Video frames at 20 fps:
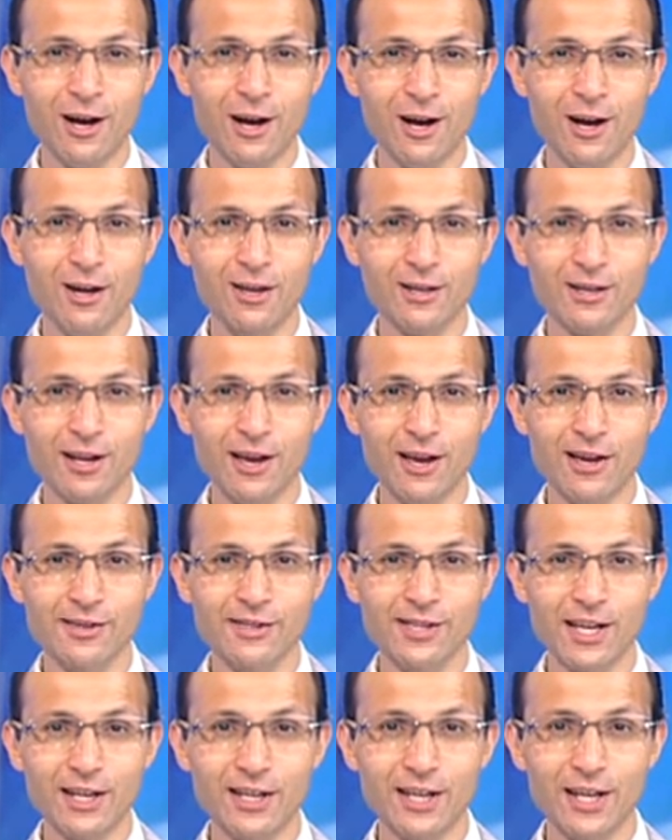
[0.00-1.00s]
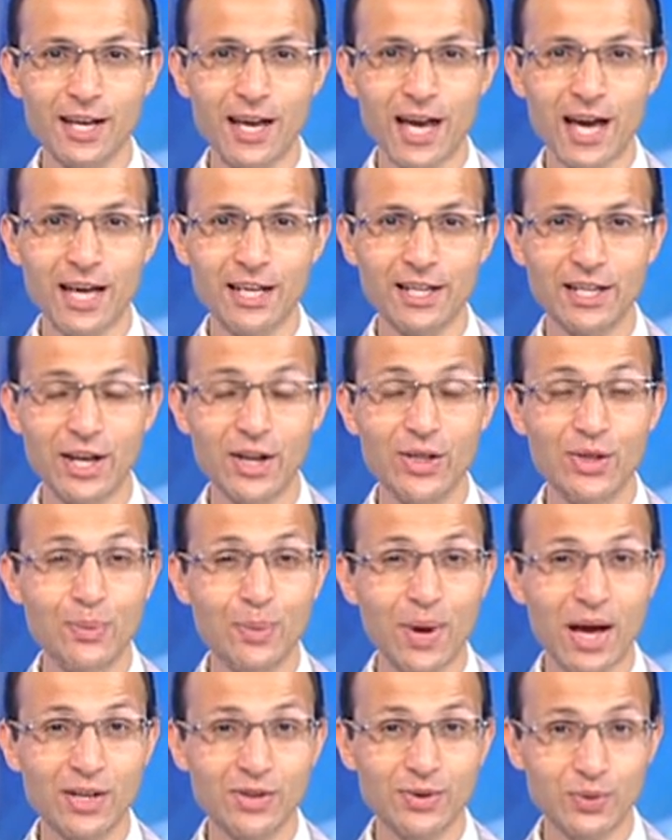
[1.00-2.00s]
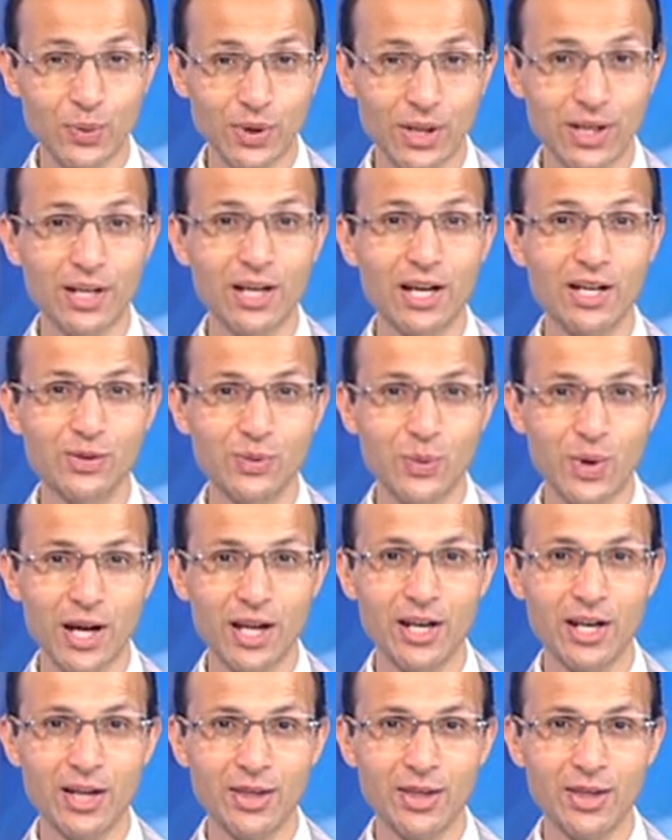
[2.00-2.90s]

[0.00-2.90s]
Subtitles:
on Sunday and in the past week as well,